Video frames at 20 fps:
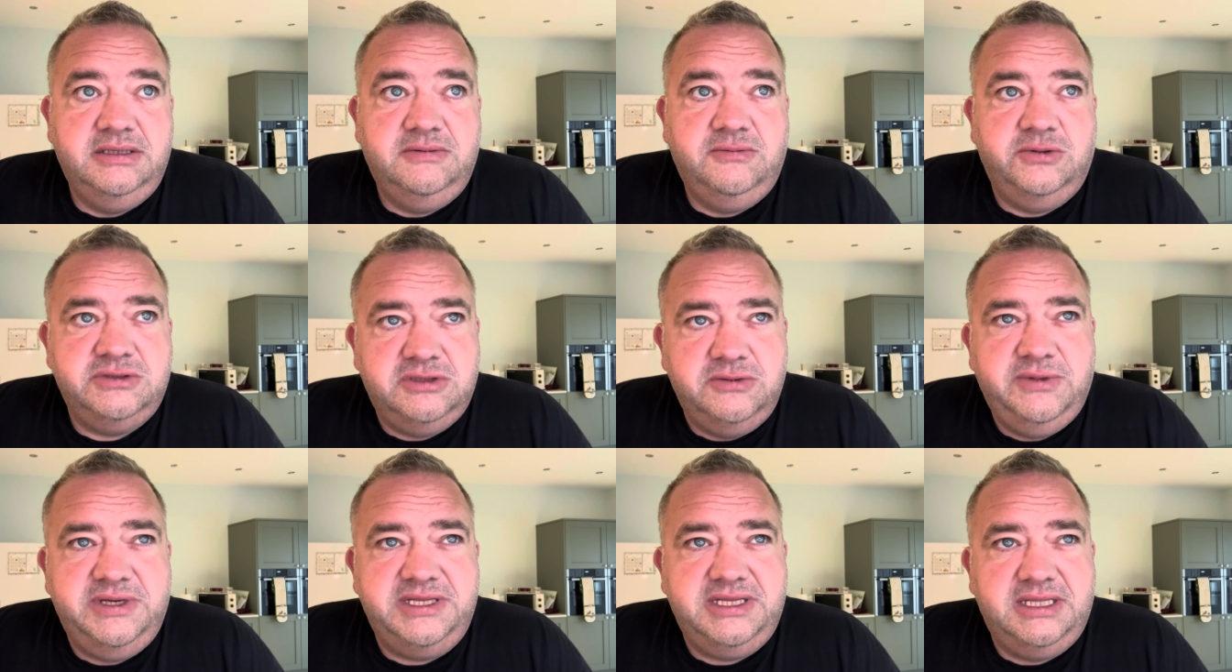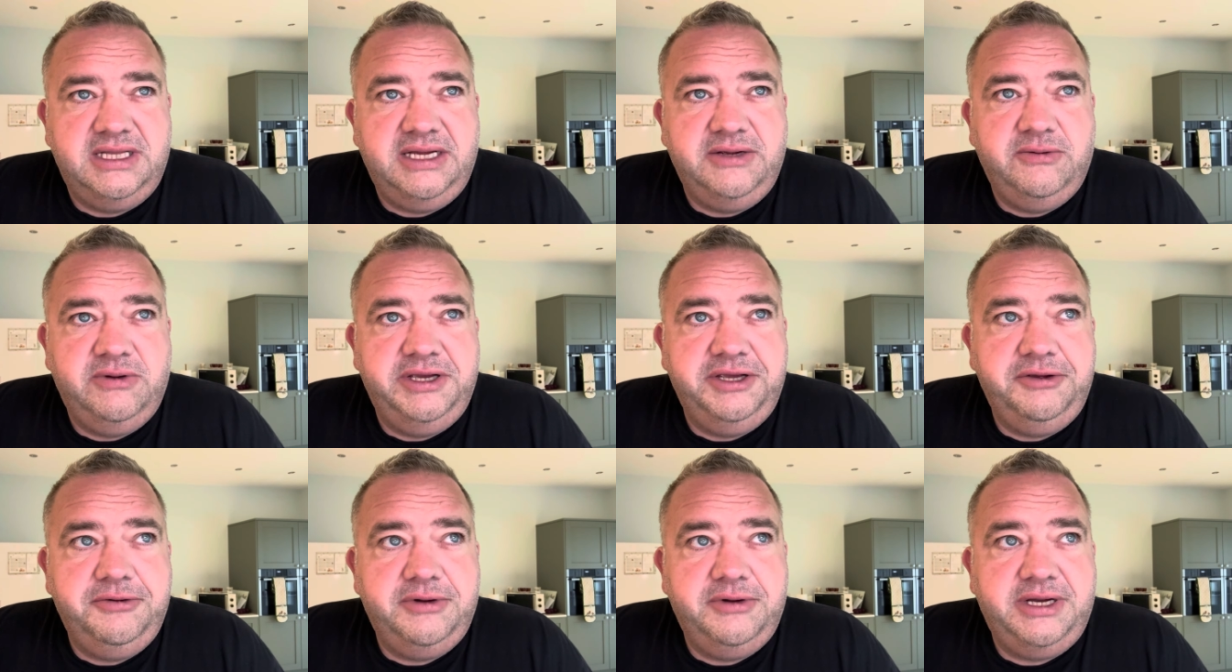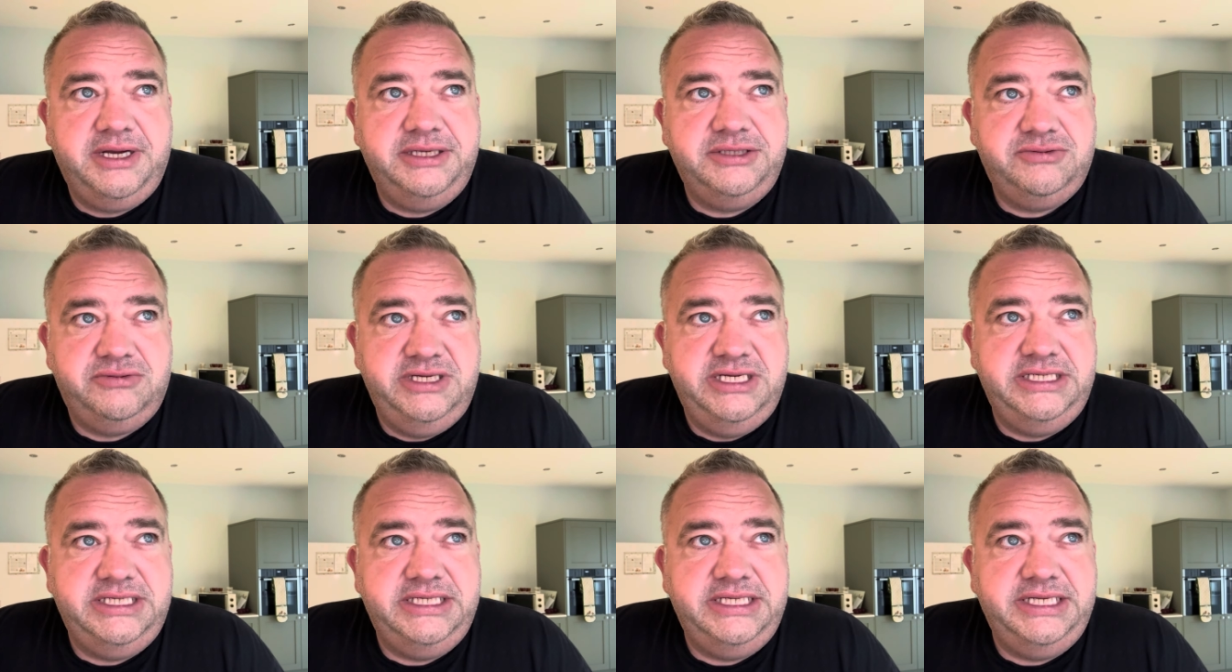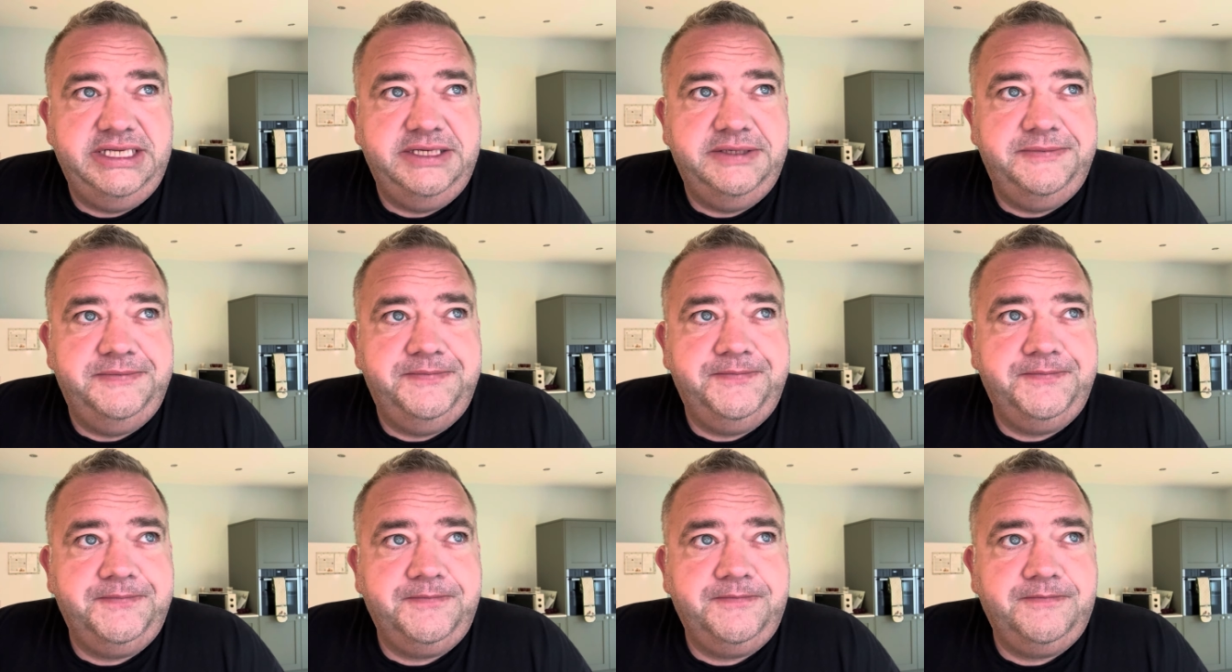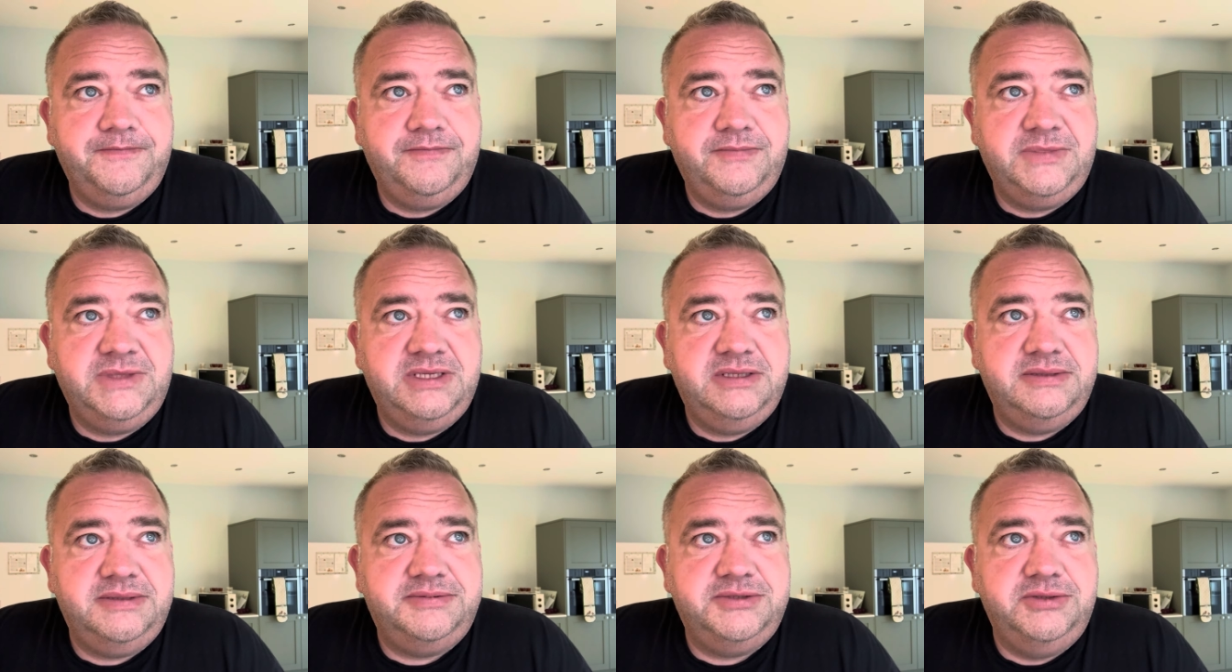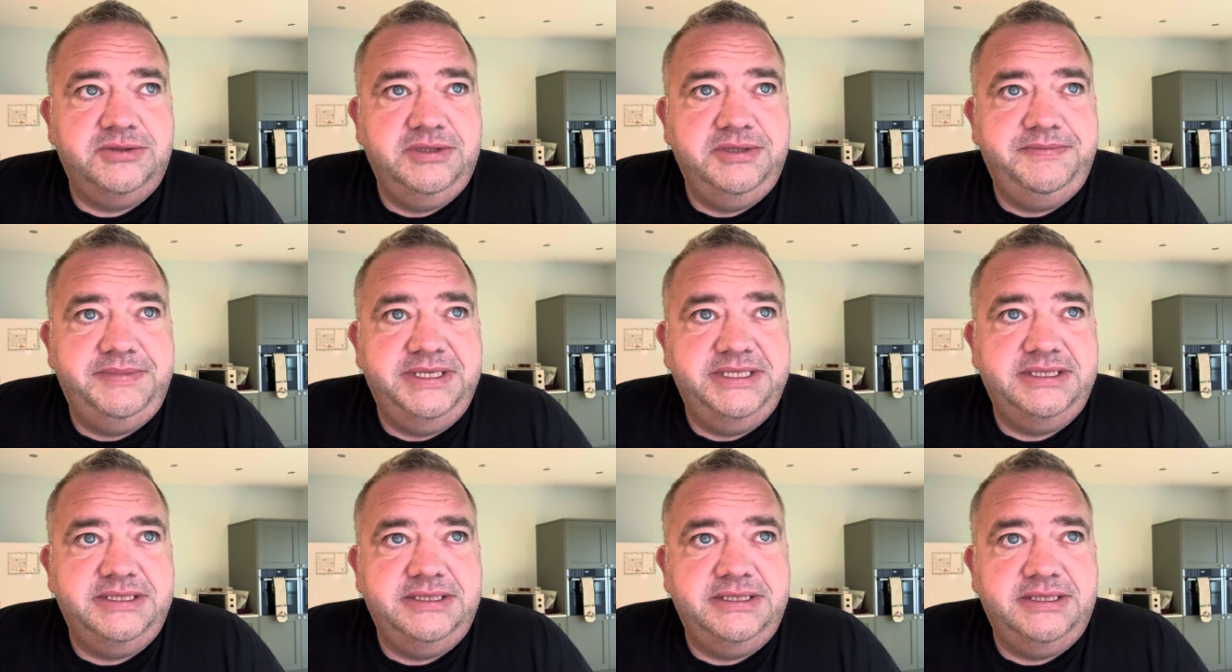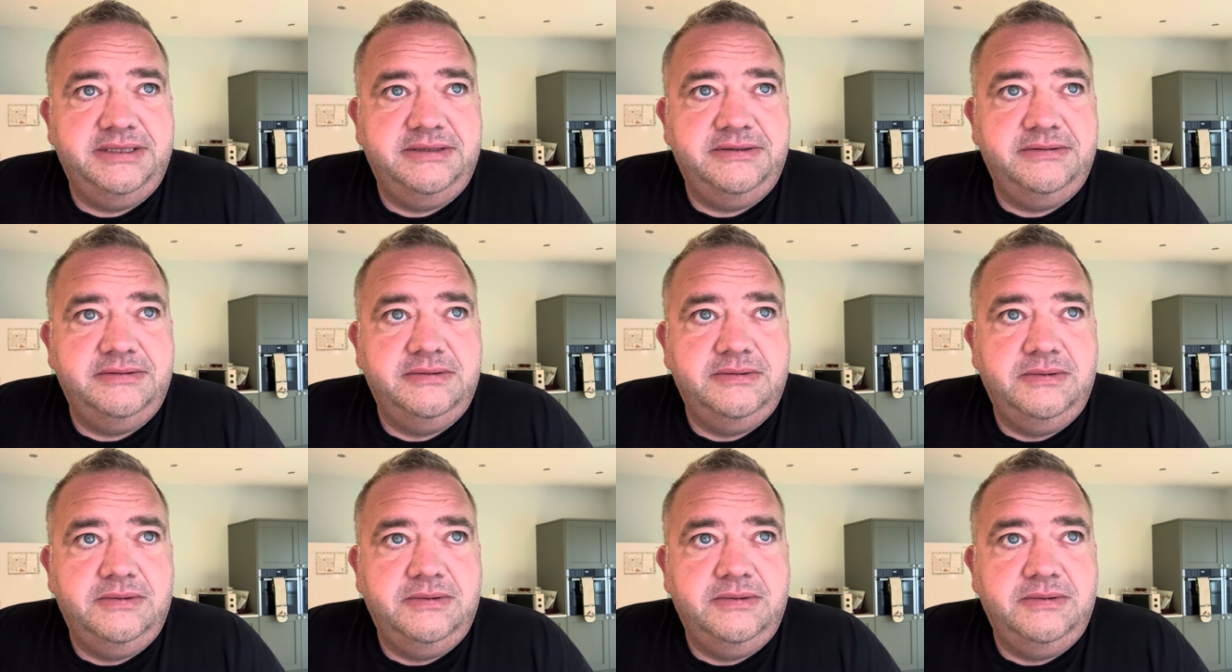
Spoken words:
What's the weather like where you are? It's raining here. It's absolutely pissing down.